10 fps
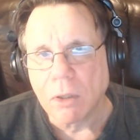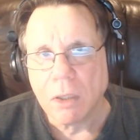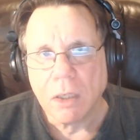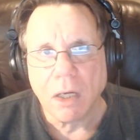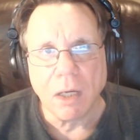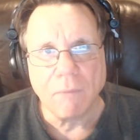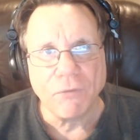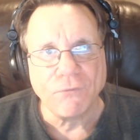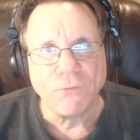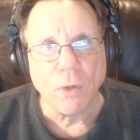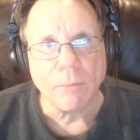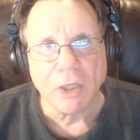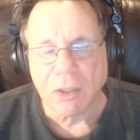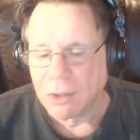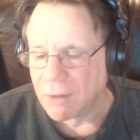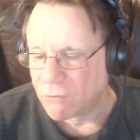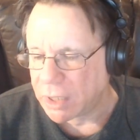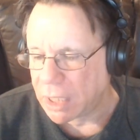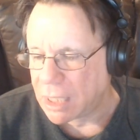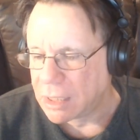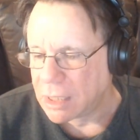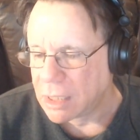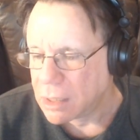the former Cleveland Indian,